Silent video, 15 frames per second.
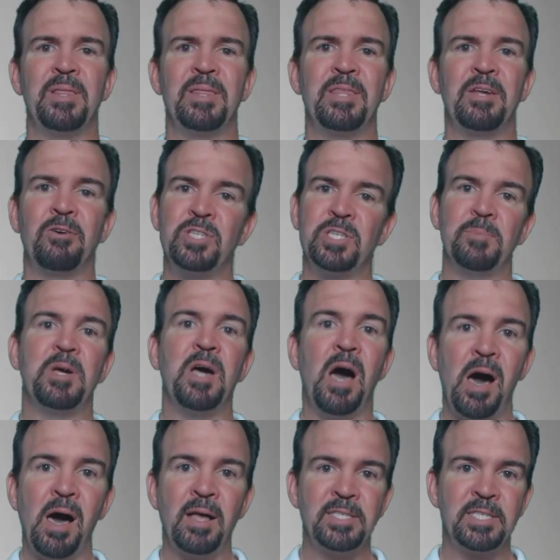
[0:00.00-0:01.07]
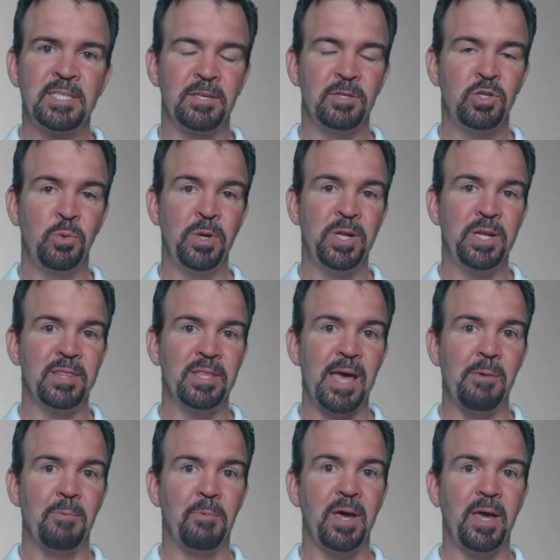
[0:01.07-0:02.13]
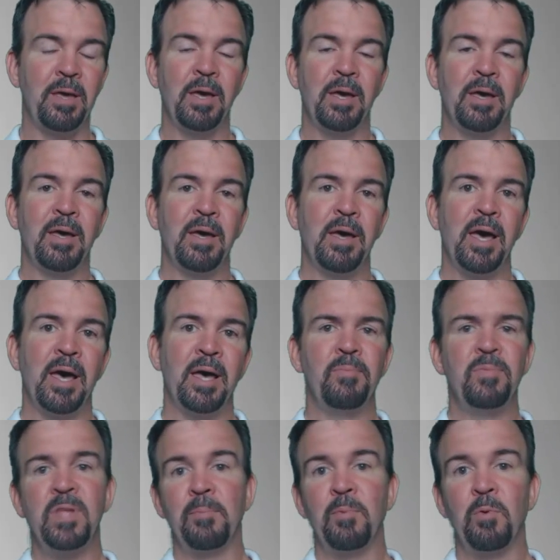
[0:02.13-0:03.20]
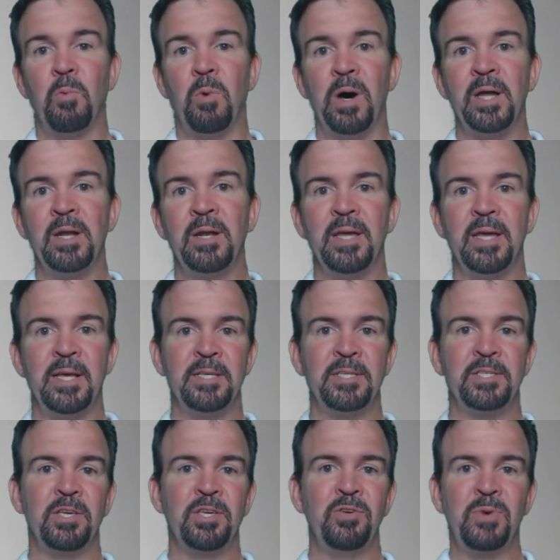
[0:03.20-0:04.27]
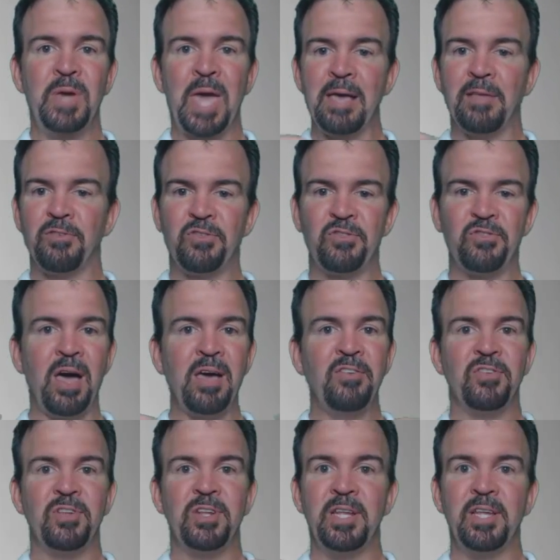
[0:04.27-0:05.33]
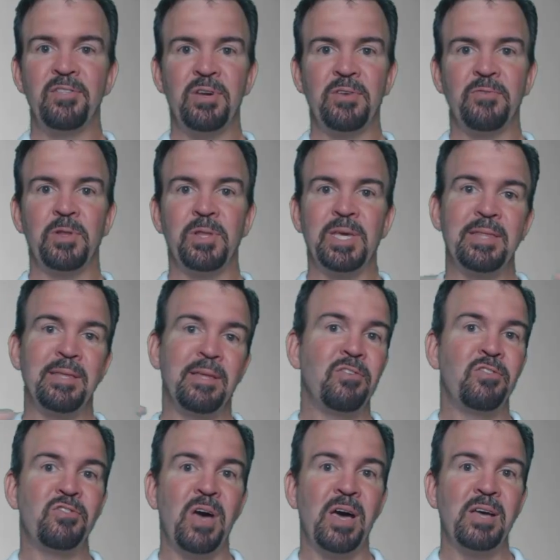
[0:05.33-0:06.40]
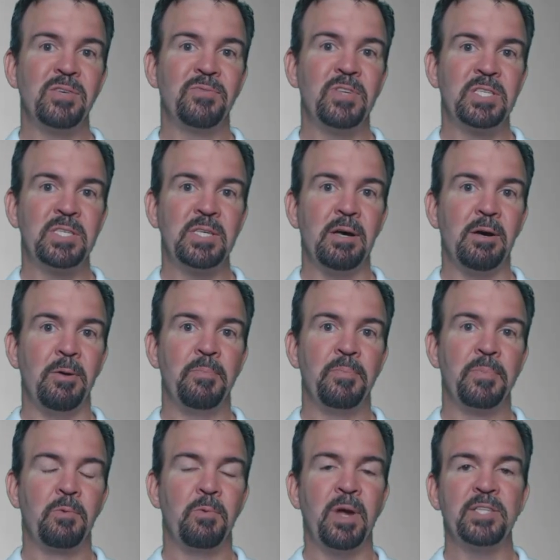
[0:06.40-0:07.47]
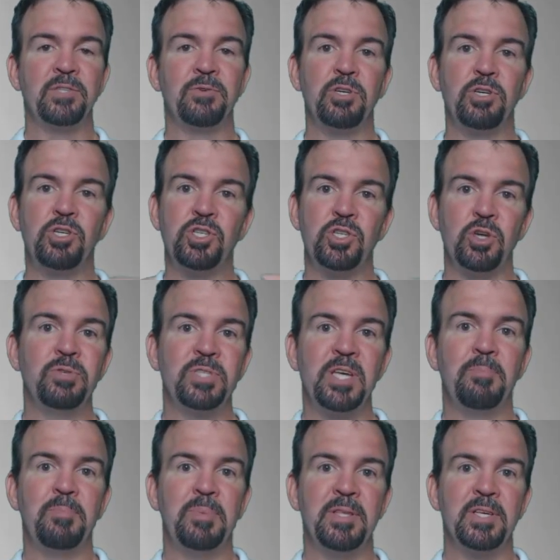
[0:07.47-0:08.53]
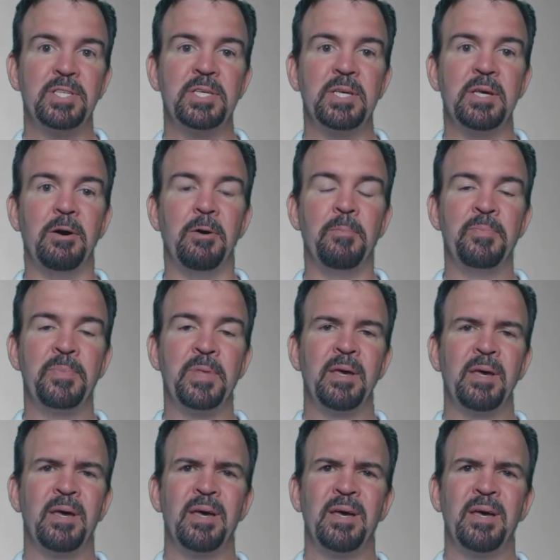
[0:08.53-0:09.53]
But there are some cons to doing it that way. Number one is you can't size it any differently than the size of the cell, right? So it just shows up in the cell.